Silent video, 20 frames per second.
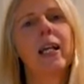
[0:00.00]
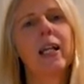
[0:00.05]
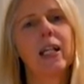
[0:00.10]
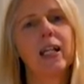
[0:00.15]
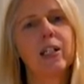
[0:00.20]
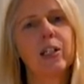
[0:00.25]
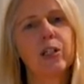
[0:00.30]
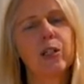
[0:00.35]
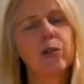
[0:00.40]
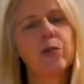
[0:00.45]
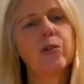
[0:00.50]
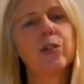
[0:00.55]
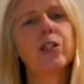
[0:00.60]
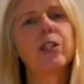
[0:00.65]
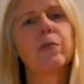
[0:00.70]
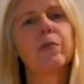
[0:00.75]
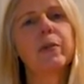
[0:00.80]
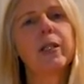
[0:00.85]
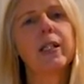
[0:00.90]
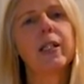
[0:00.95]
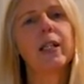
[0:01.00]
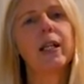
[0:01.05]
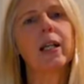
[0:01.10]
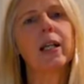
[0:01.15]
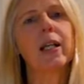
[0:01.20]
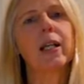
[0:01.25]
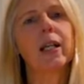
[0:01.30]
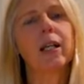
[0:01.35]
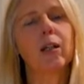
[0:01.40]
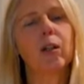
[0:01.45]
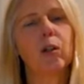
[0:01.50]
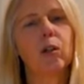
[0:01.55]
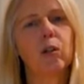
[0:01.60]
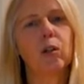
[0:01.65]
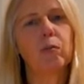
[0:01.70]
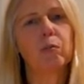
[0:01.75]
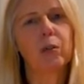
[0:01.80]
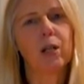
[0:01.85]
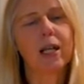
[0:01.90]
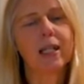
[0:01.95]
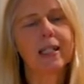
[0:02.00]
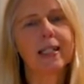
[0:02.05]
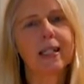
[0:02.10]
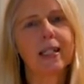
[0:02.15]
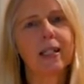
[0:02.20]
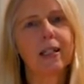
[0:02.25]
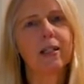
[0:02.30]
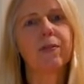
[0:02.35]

It used to be cold pressing.